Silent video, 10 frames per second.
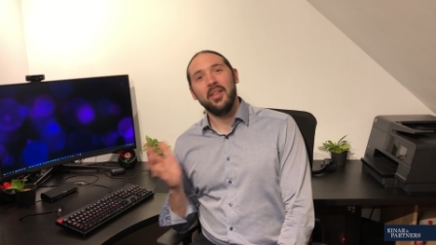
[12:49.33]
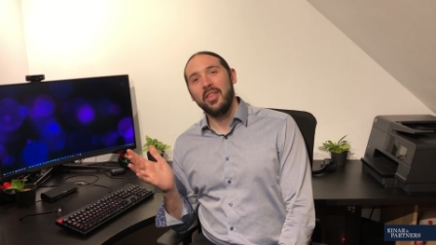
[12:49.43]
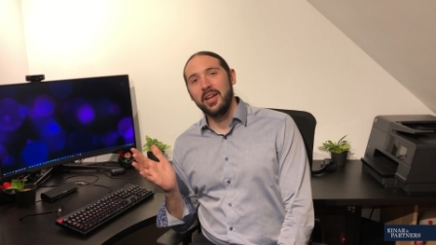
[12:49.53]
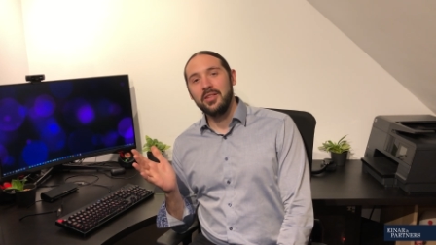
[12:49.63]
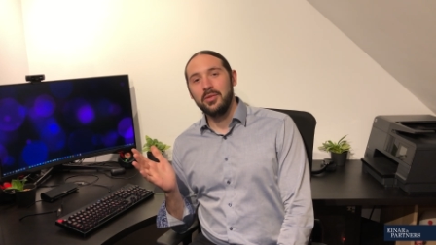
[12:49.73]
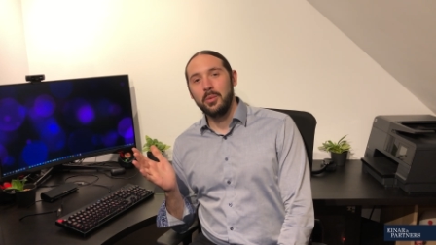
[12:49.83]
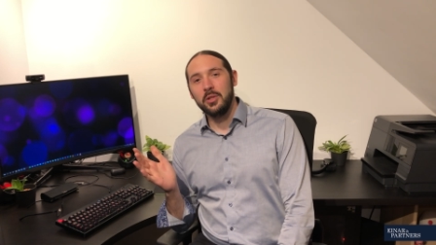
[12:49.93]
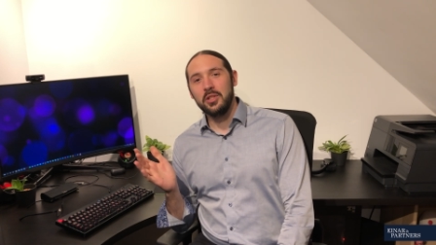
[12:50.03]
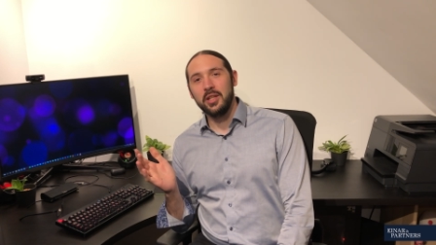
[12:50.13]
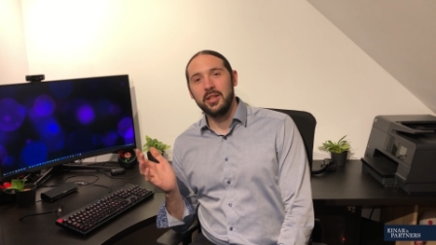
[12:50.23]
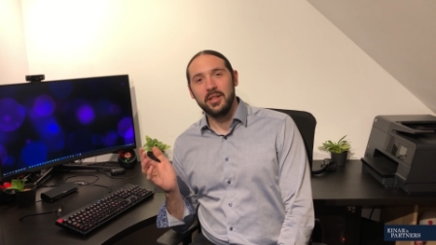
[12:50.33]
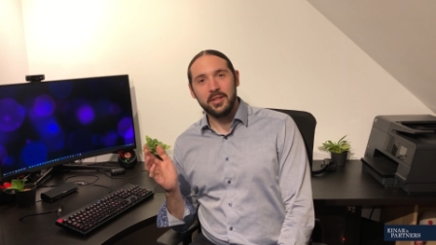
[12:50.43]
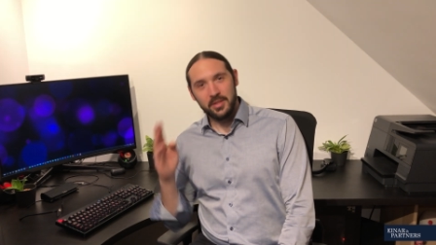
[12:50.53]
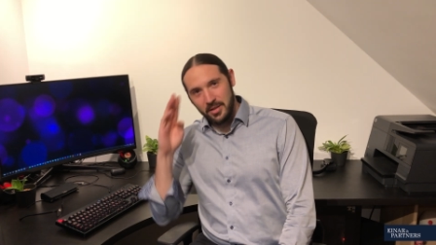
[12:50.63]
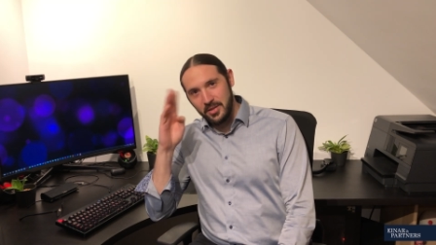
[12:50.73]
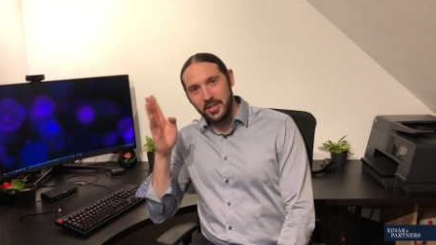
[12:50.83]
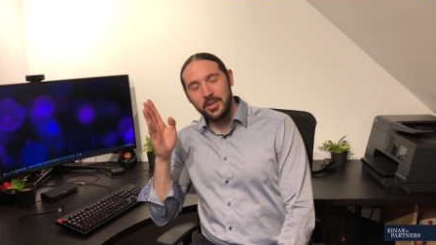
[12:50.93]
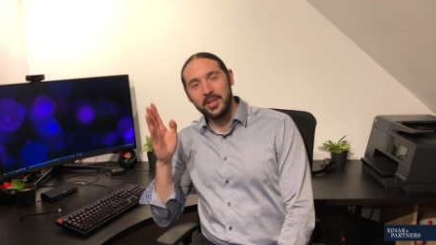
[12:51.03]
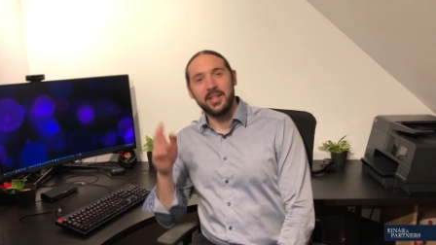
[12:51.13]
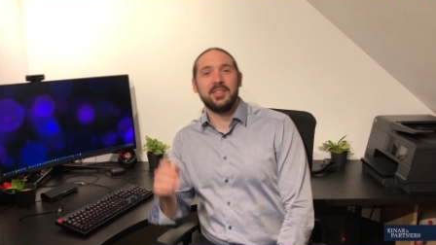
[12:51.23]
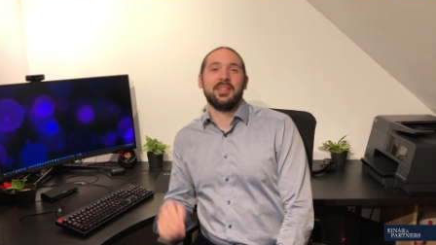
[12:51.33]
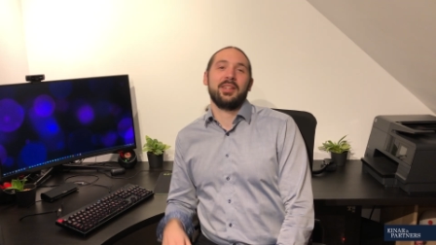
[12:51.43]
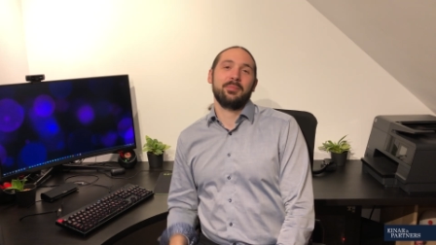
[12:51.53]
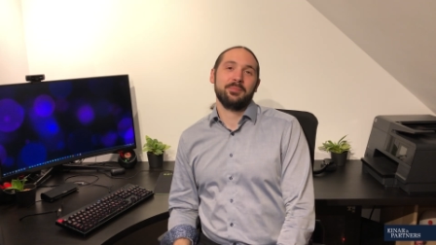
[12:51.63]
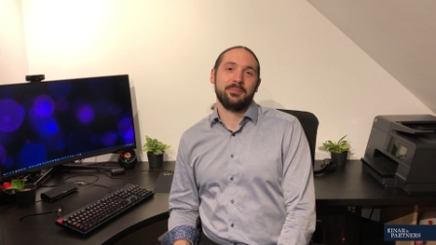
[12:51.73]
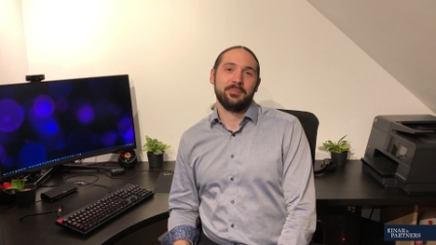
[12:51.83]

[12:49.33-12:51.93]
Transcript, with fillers: Thanks for watching. See you next time.